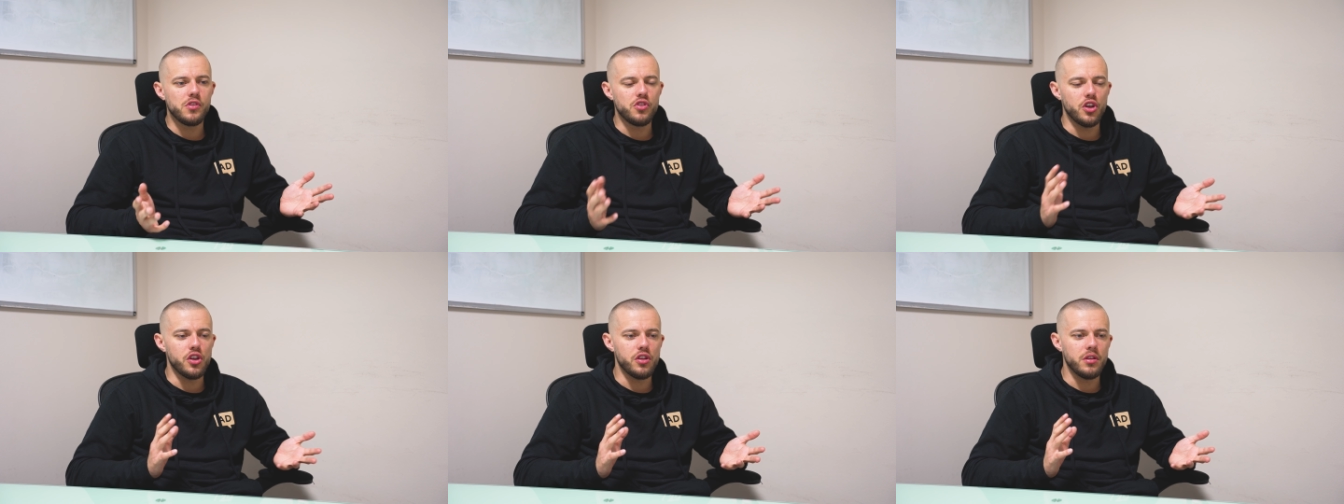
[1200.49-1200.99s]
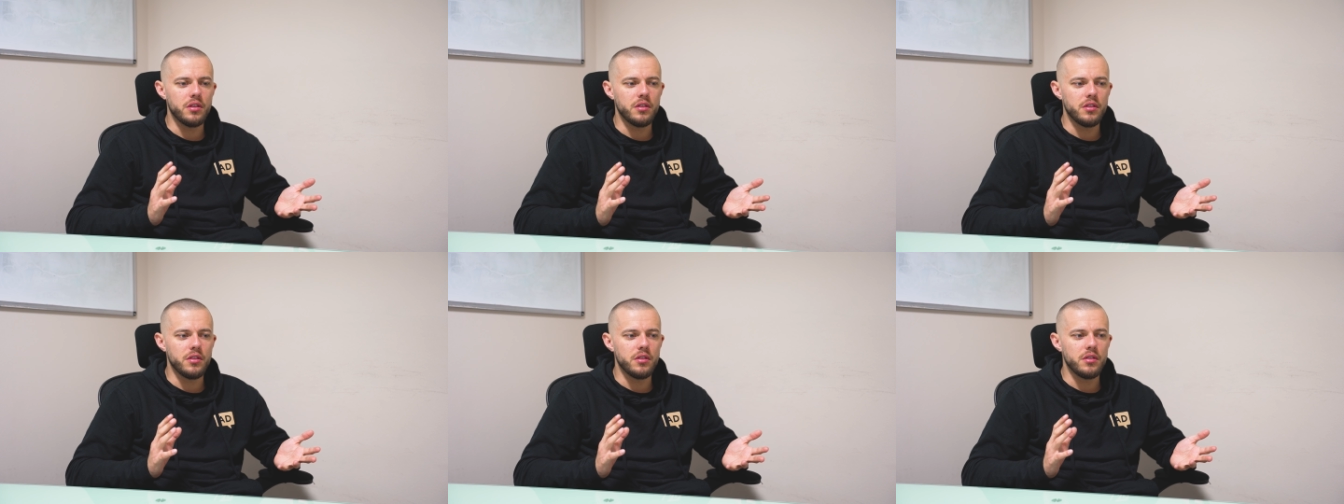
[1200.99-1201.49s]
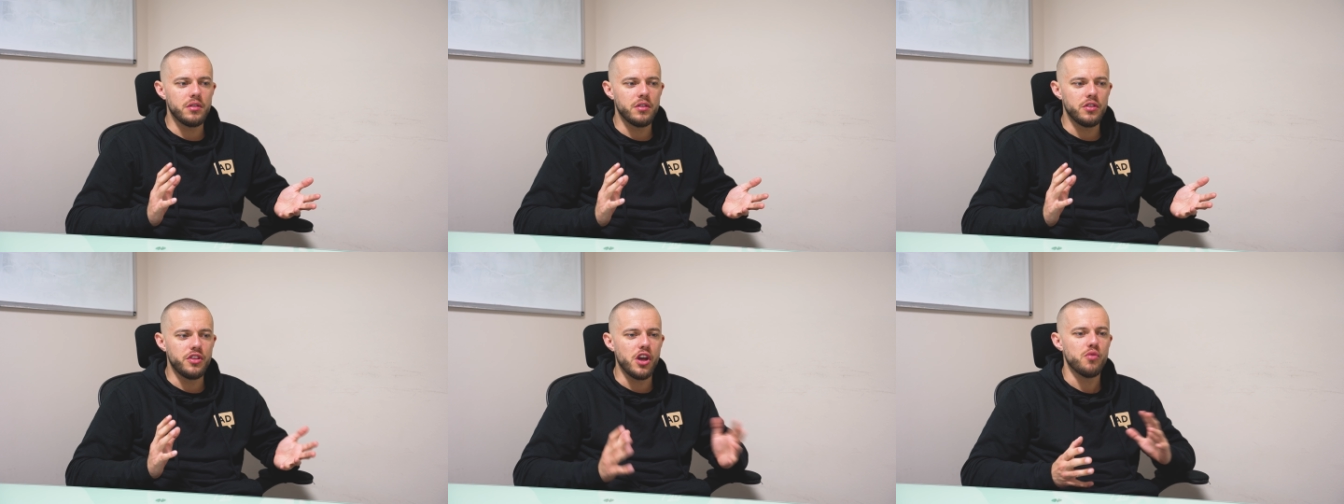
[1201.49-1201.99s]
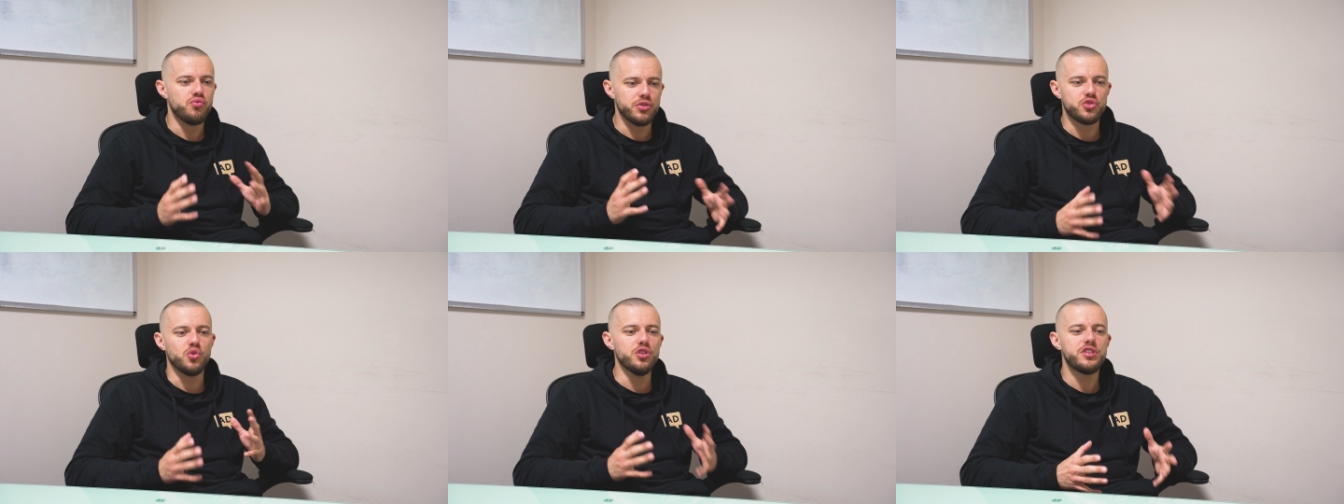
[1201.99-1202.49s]
the the
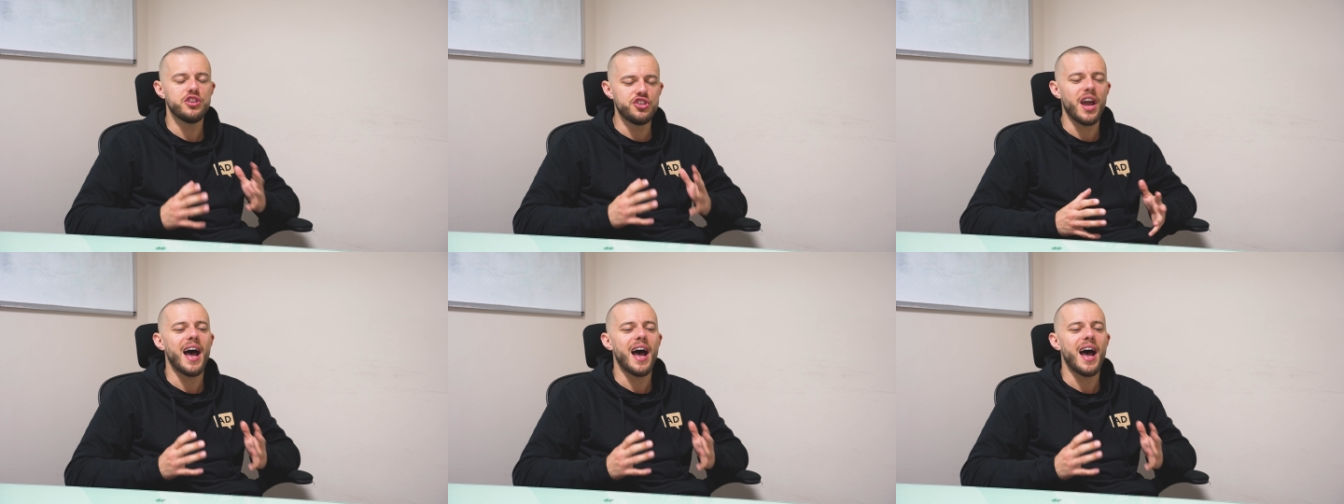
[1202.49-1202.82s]
resources you